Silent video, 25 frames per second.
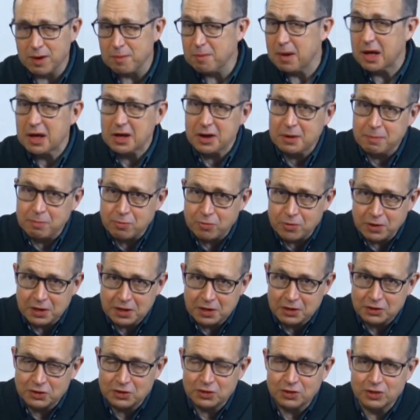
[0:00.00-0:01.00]
I'm not going to
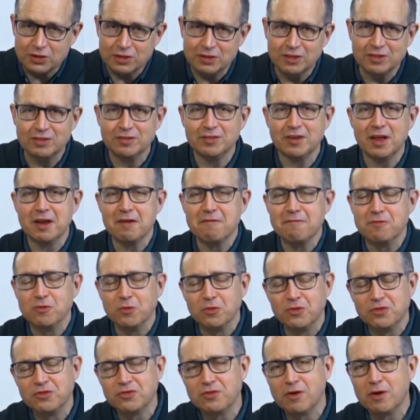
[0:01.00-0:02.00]
preach. This is not a
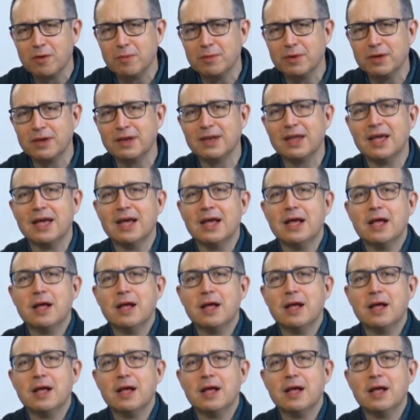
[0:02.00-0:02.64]
full sermon.